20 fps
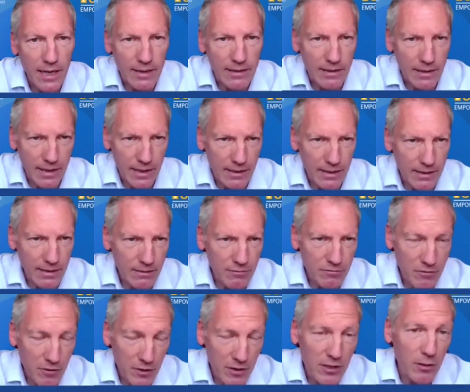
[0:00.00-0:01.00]
And the
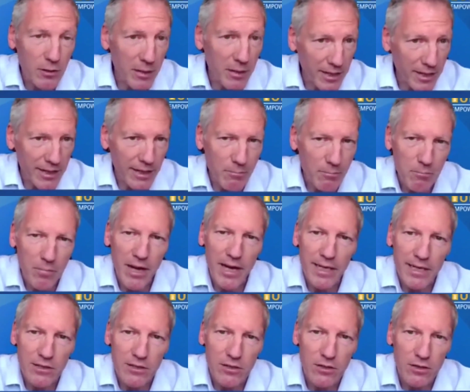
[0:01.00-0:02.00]
fundamental
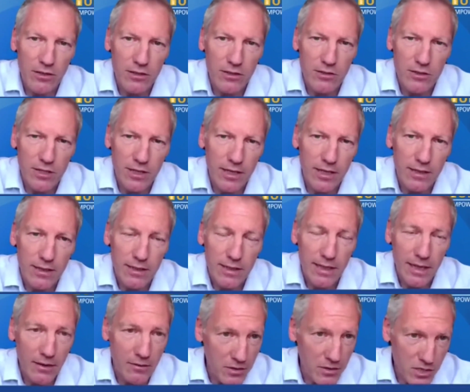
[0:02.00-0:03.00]
impact that
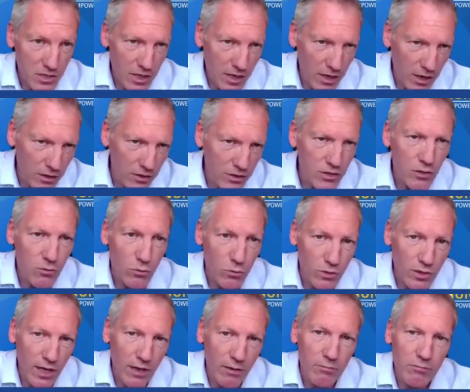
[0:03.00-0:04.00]
and the scars that
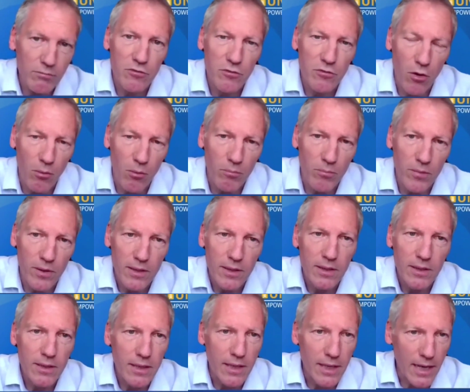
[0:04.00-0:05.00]
will come from
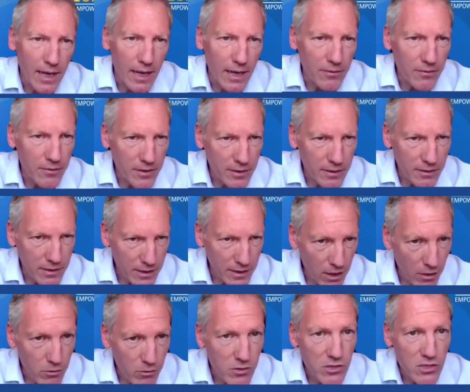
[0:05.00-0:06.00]
the
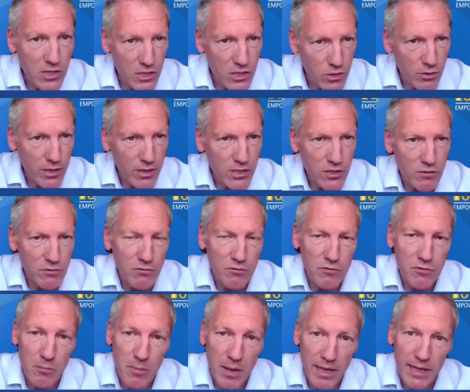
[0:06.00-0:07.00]
current situation
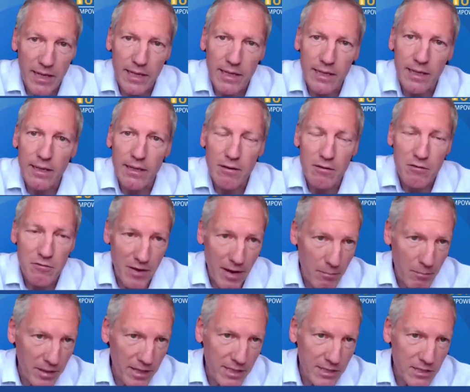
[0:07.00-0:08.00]
for many
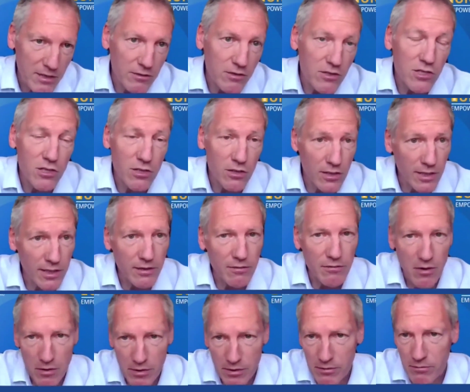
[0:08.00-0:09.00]
families and certainly
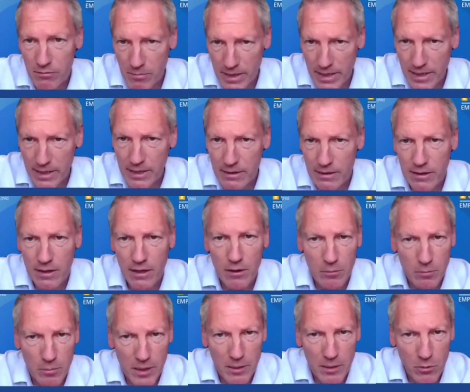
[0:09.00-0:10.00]
very many
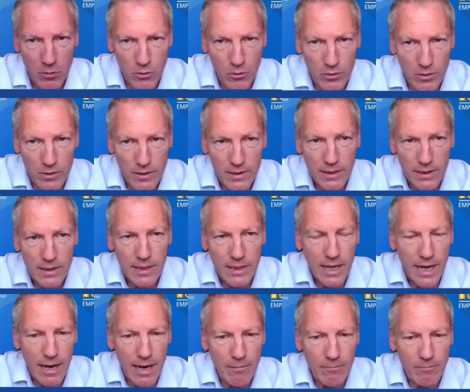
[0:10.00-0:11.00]
young people.
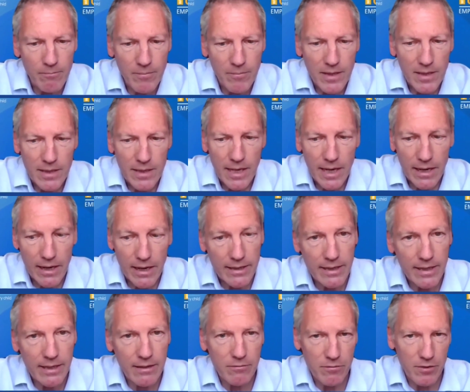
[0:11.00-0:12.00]
And
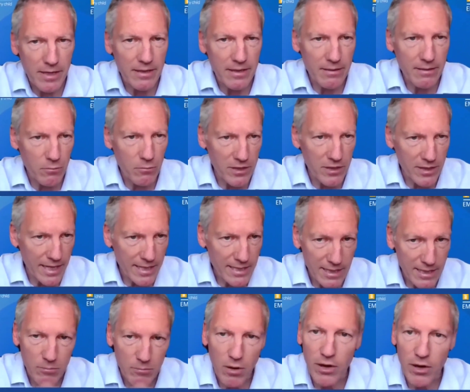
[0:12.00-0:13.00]
I think with
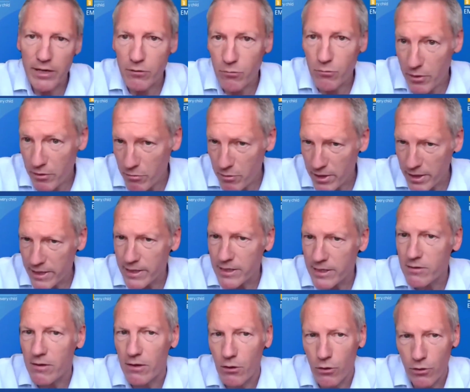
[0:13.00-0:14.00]
that in mind, we're
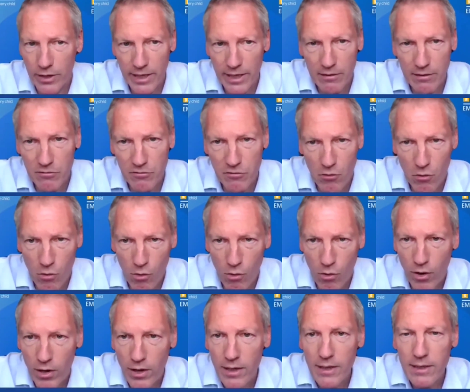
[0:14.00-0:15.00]
really looking
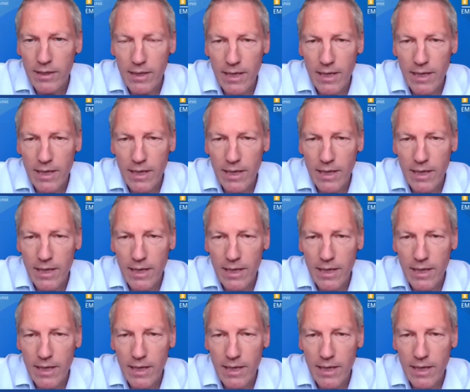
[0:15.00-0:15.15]
for